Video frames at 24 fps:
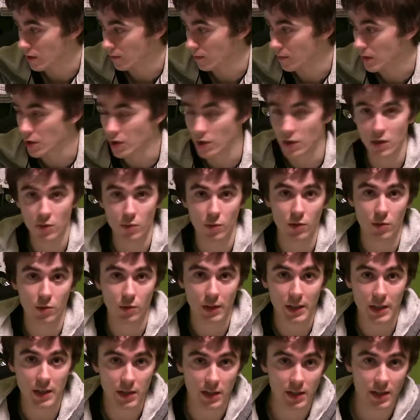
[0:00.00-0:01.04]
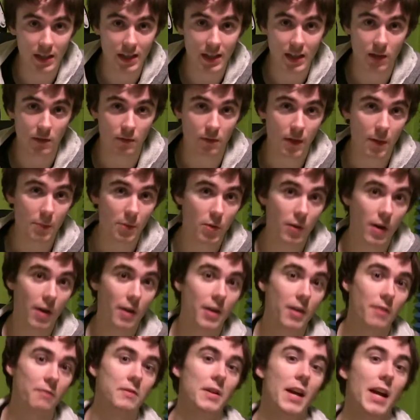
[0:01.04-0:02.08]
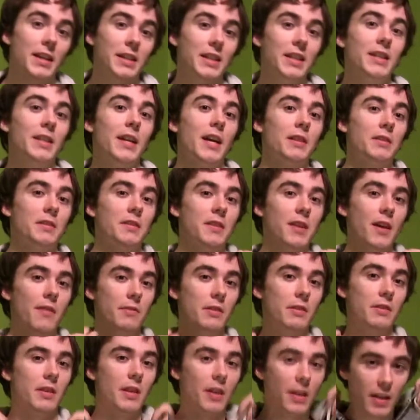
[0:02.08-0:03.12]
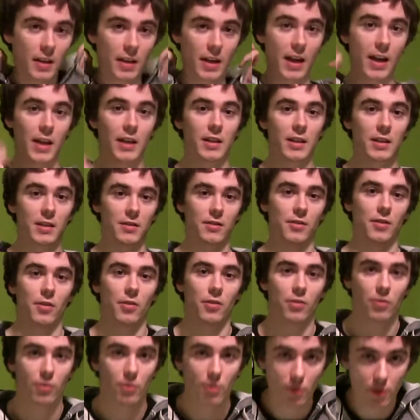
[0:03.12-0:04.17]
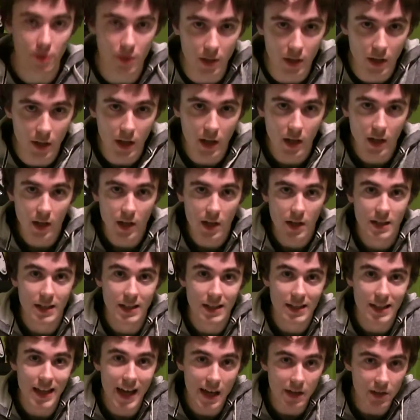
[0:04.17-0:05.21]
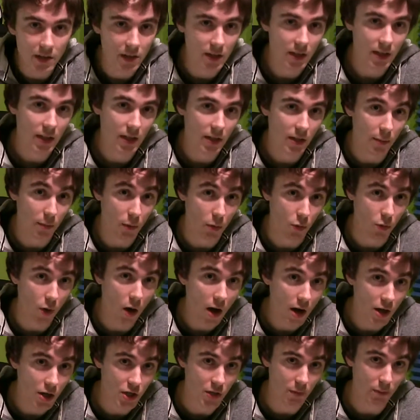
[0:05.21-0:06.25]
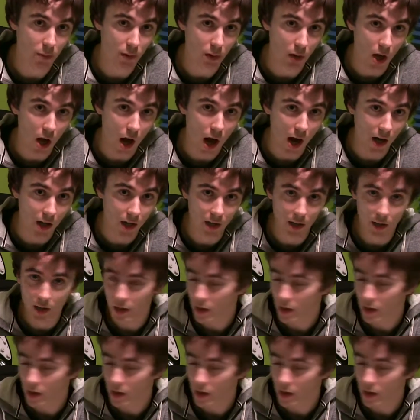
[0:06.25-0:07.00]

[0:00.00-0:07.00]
Visions was released in February of 1997 and is the third set in the Mirage block.